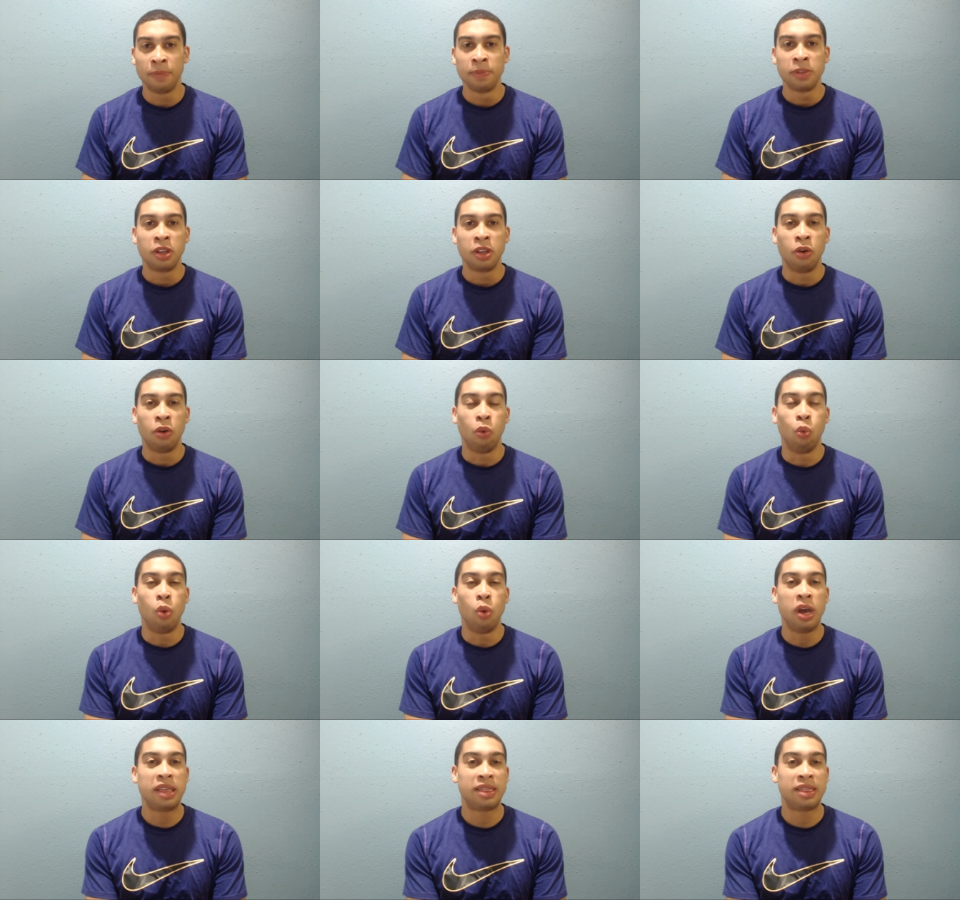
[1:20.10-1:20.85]

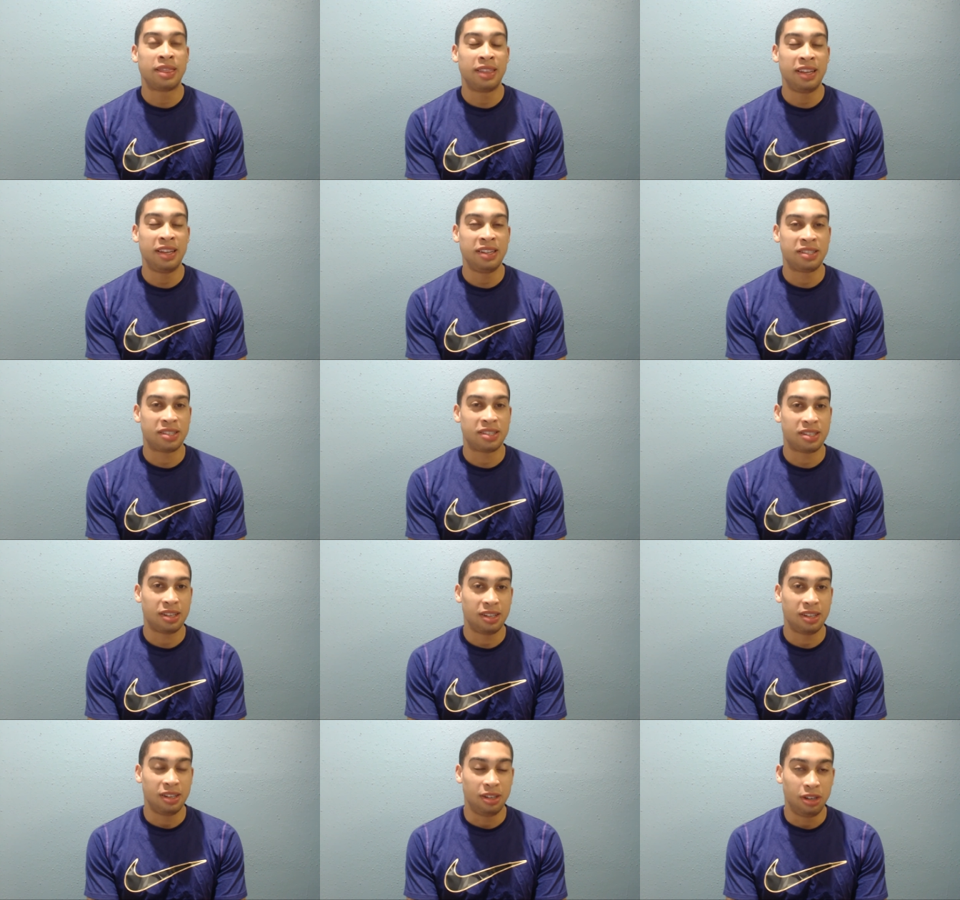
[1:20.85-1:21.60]
With these
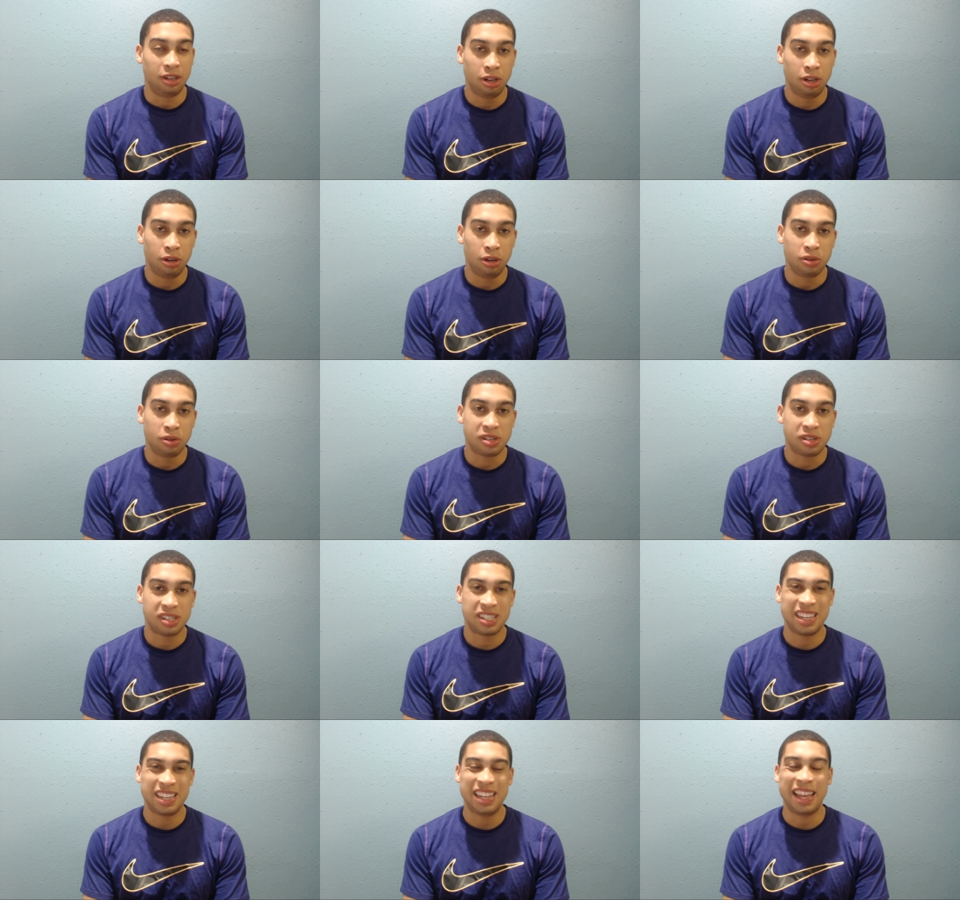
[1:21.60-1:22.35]
new
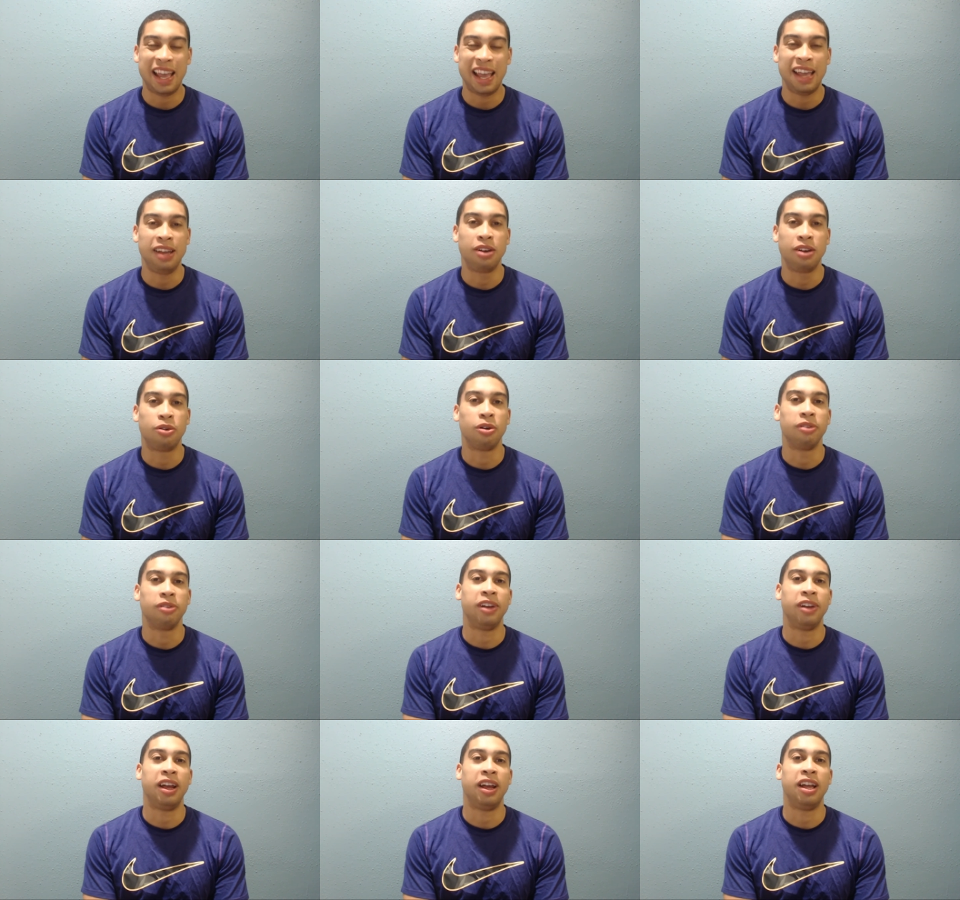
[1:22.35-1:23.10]
C8
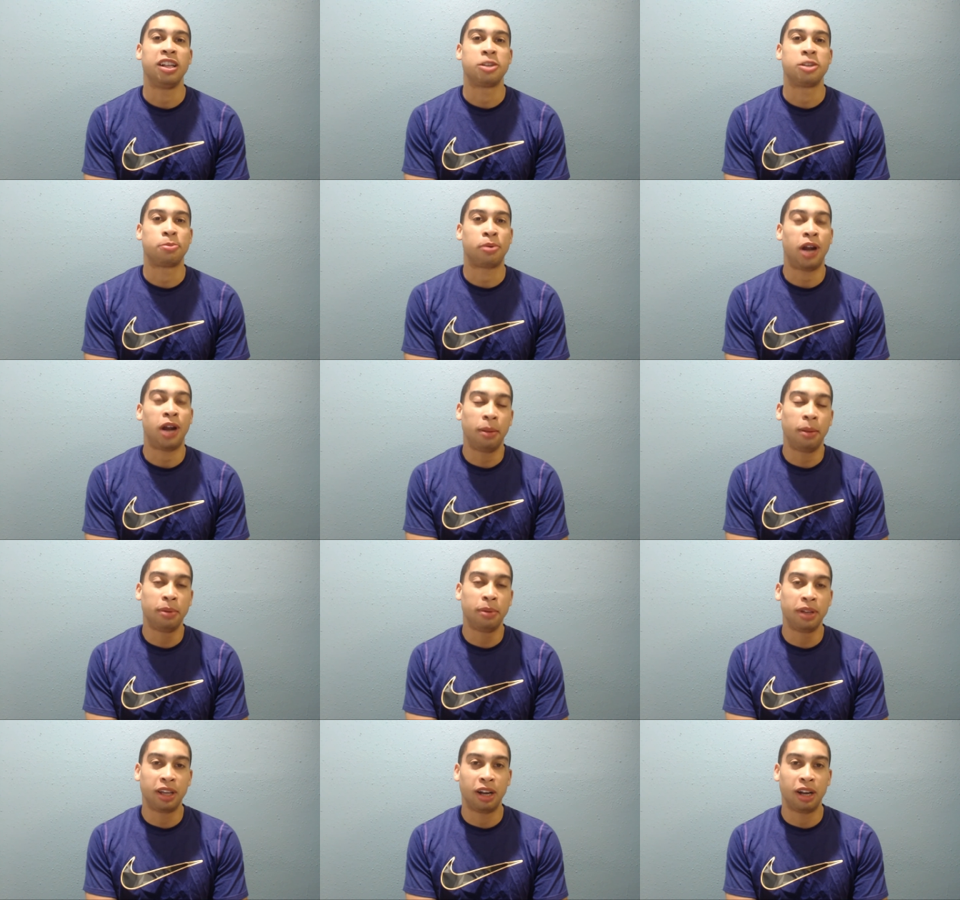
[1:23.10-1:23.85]
Corvette, it's probably
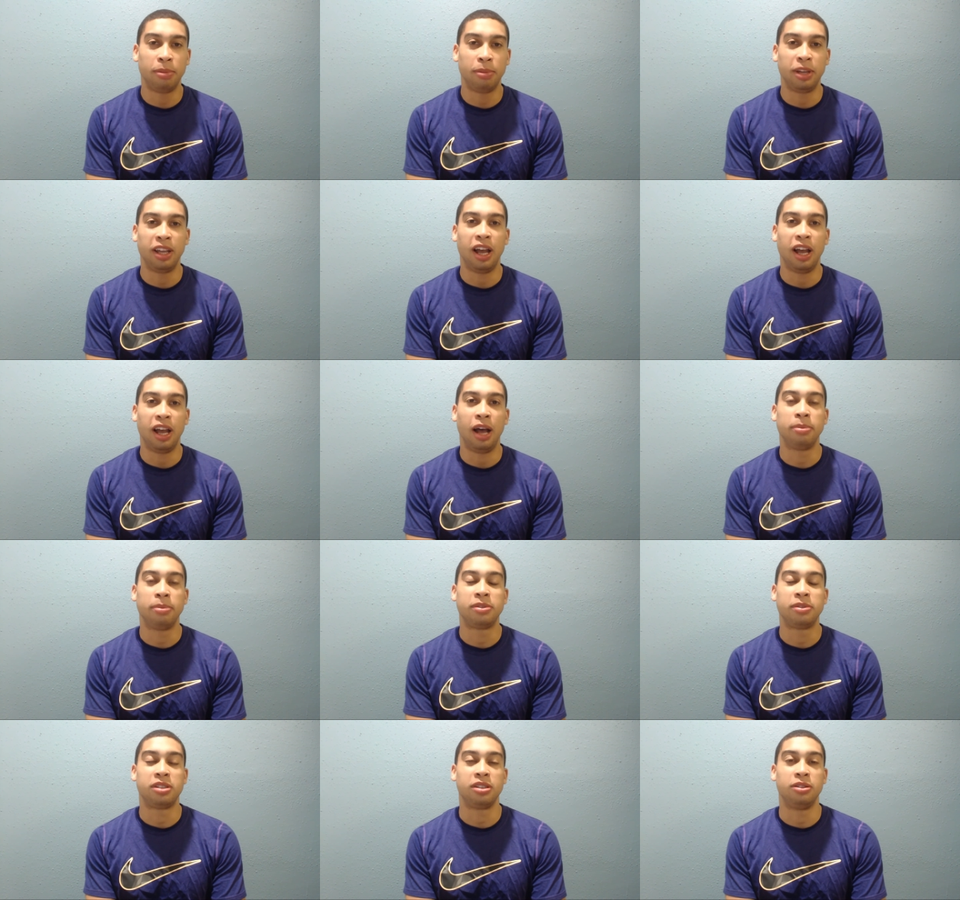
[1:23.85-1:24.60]
going to be up
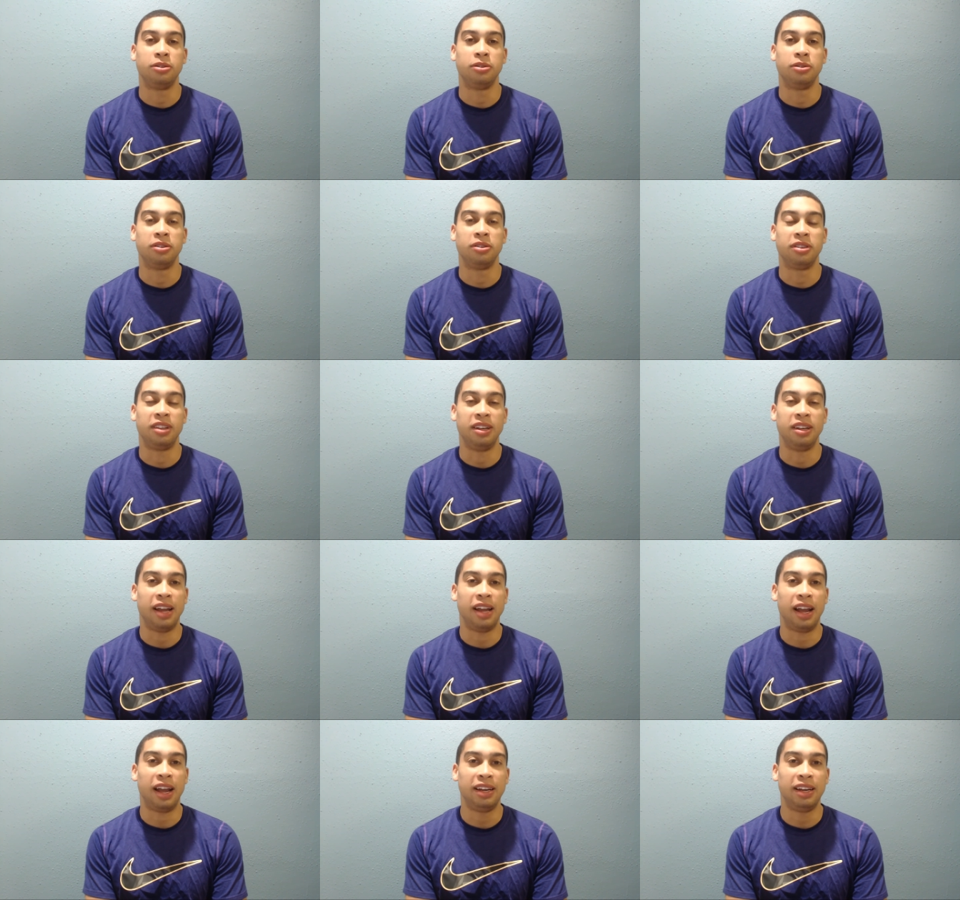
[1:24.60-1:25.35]
to the
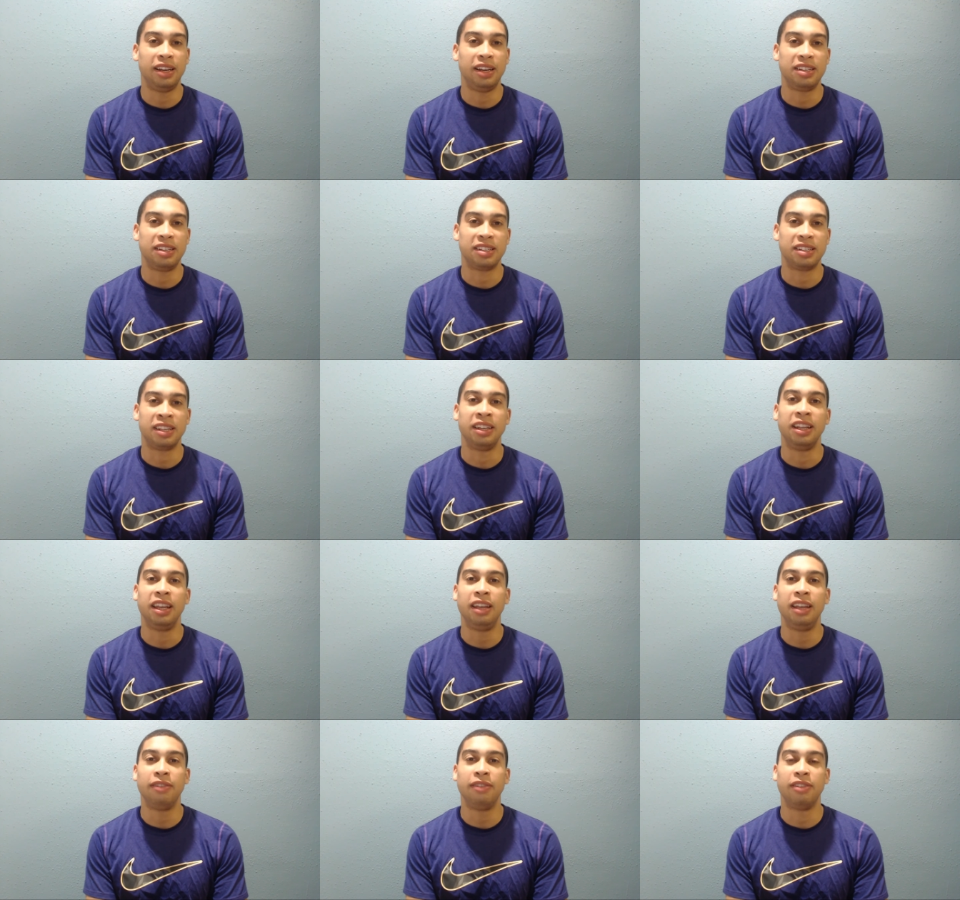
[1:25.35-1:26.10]
90s and
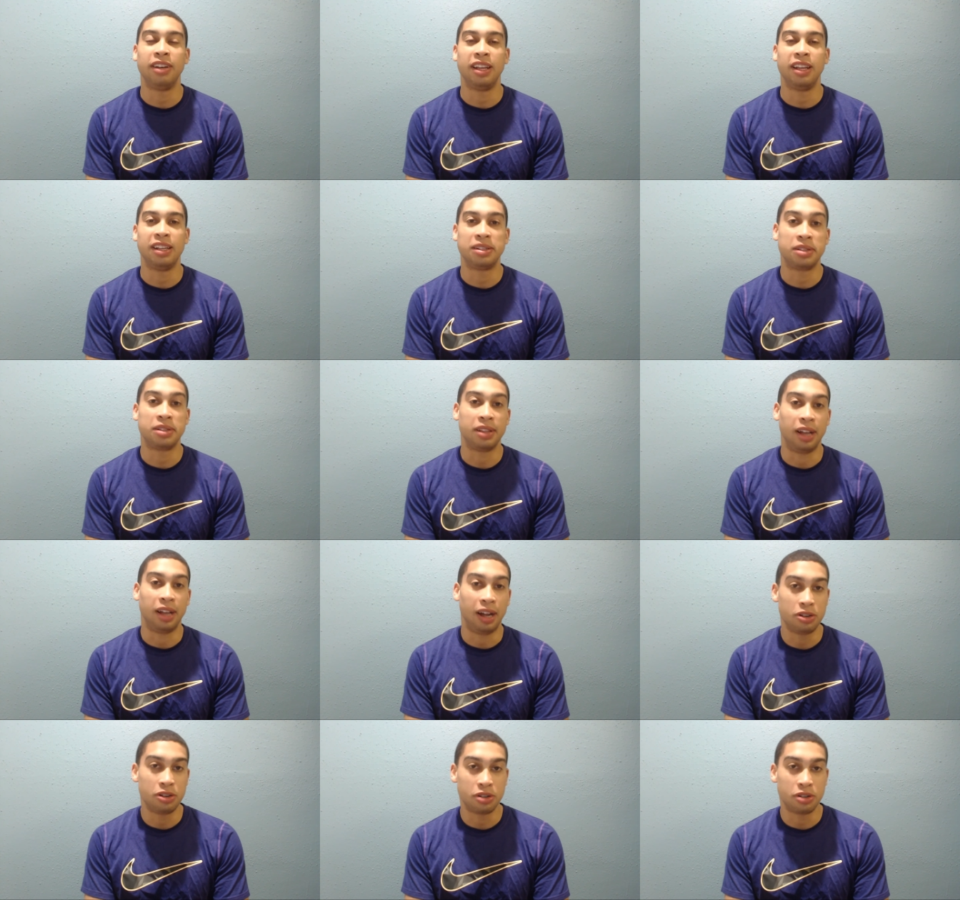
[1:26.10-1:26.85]
even into the
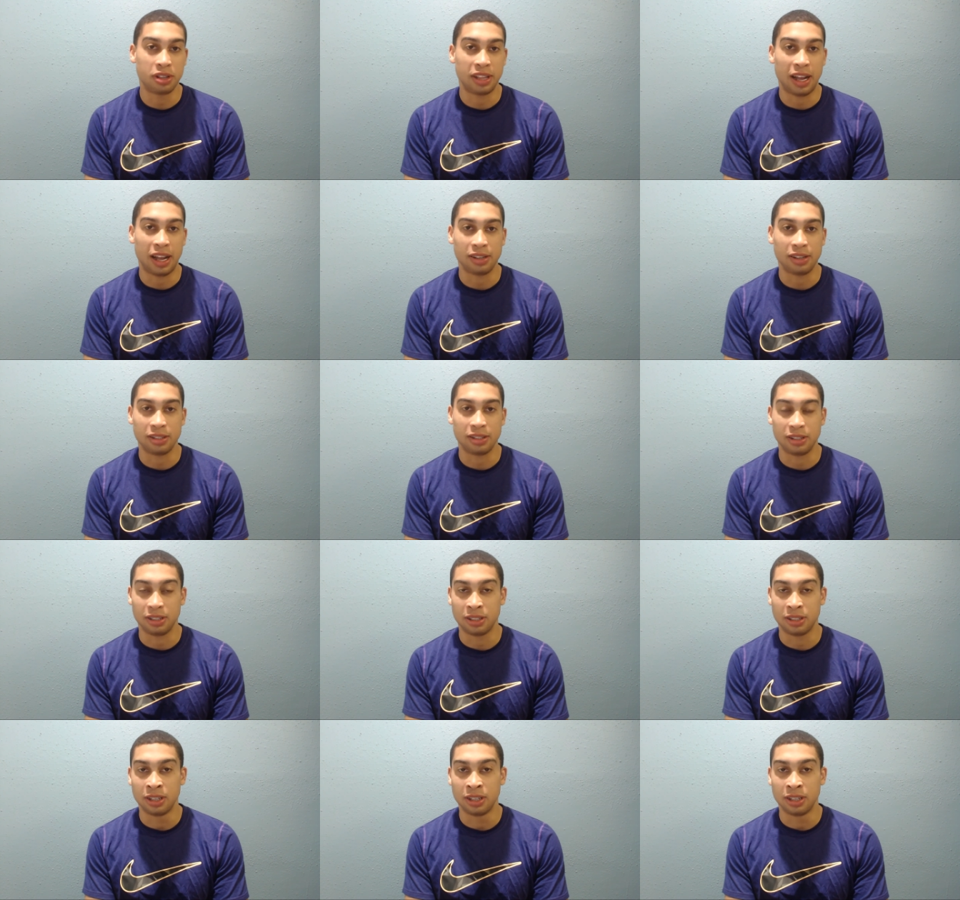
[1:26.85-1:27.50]
100,000s.